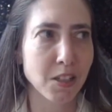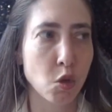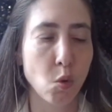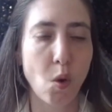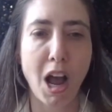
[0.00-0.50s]

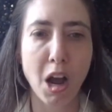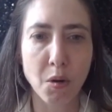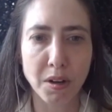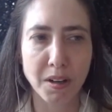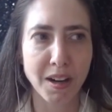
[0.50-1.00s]
to
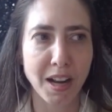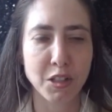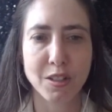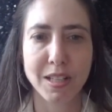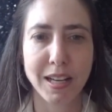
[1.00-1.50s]
our
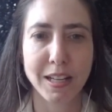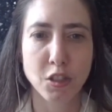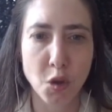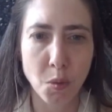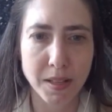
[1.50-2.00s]
understanding
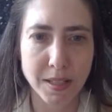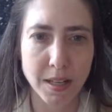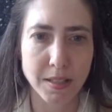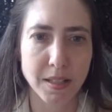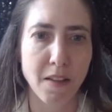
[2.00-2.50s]
as humans,
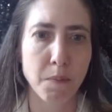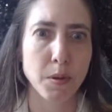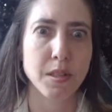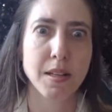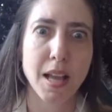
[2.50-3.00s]
doesn't have
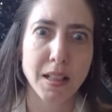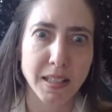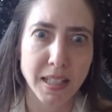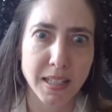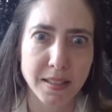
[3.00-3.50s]

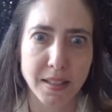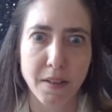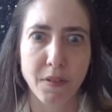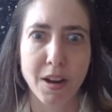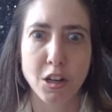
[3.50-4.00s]
personality, doesn't
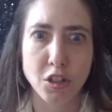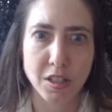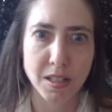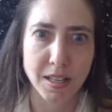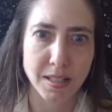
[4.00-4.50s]
have
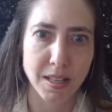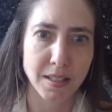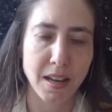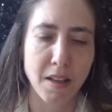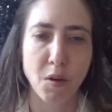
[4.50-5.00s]
consciousness,
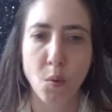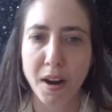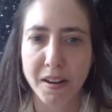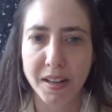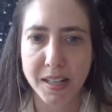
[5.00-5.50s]
doesn't have
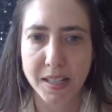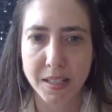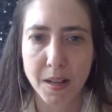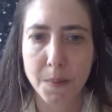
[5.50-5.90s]
awareness.